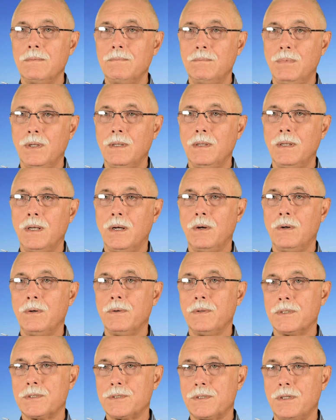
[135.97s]
below
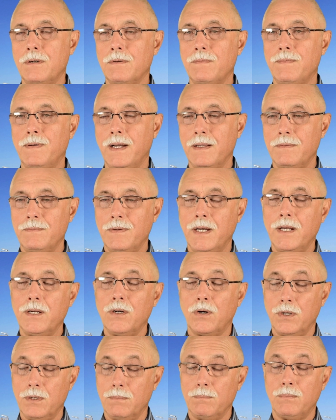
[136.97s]
the certified value
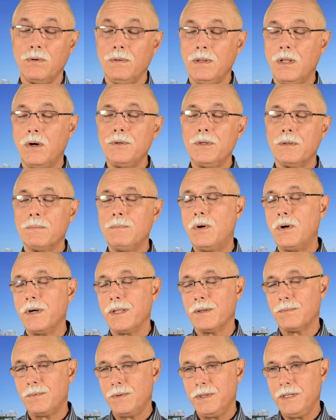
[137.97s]
or below your
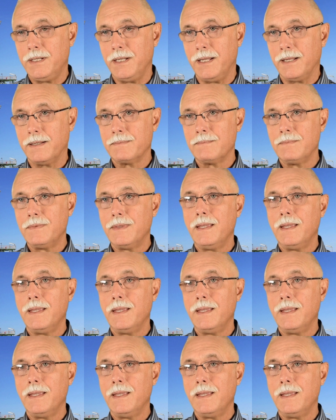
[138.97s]
morning reading,